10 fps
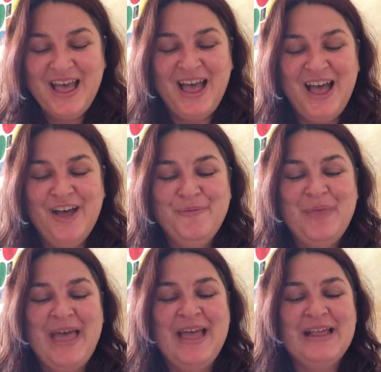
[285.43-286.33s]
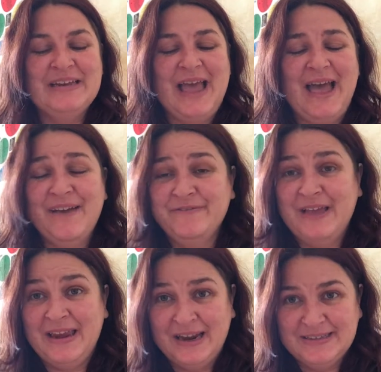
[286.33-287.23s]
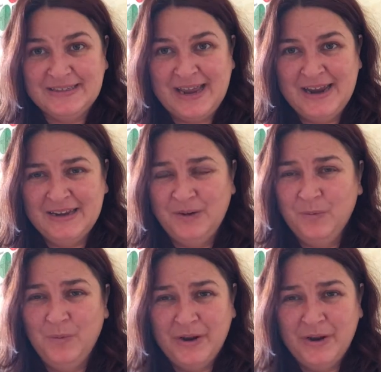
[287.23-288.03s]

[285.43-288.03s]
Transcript: and have an understanding,